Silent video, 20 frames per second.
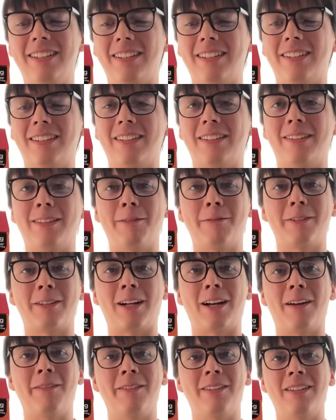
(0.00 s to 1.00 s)
Leave a
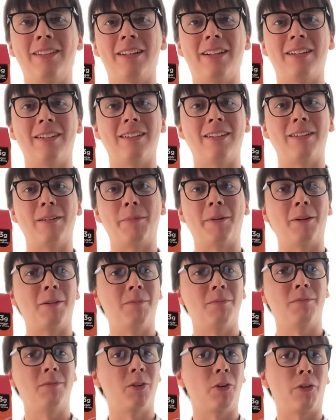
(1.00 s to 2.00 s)
comment
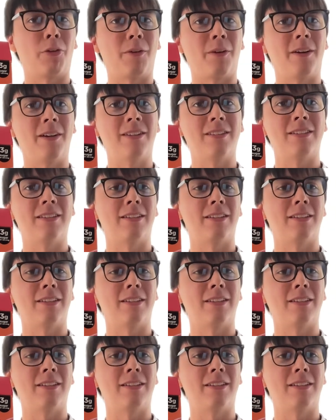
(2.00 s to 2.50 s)
about your thoughts